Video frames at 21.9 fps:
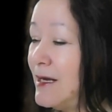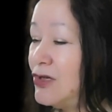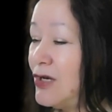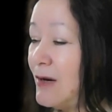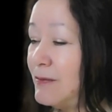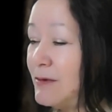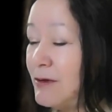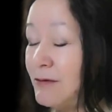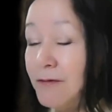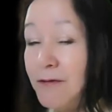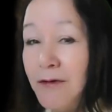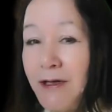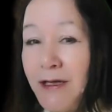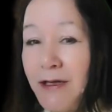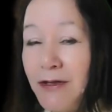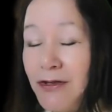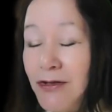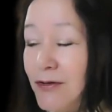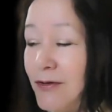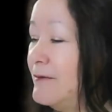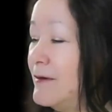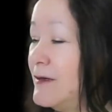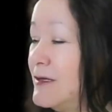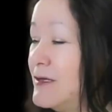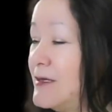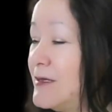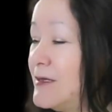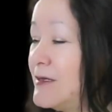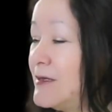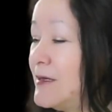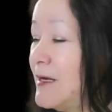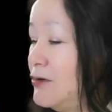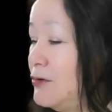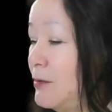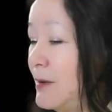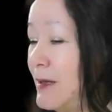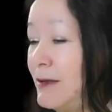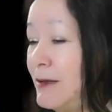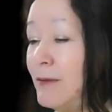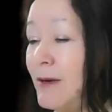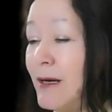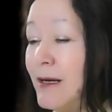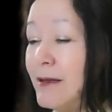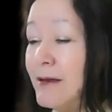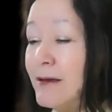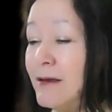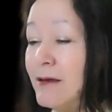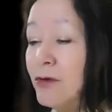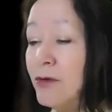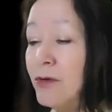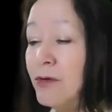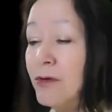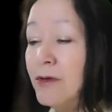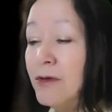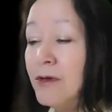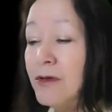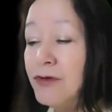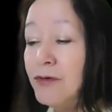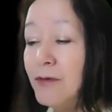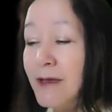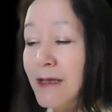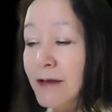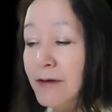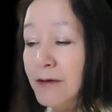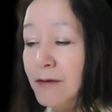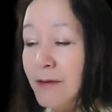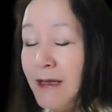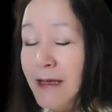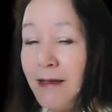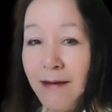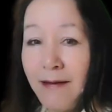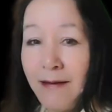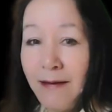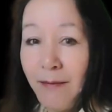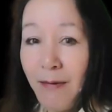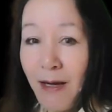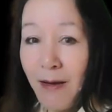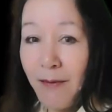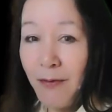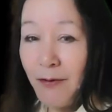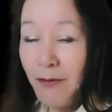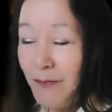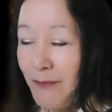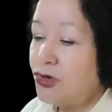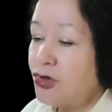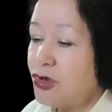chapter 42, verses 21 through 23 in the Bible.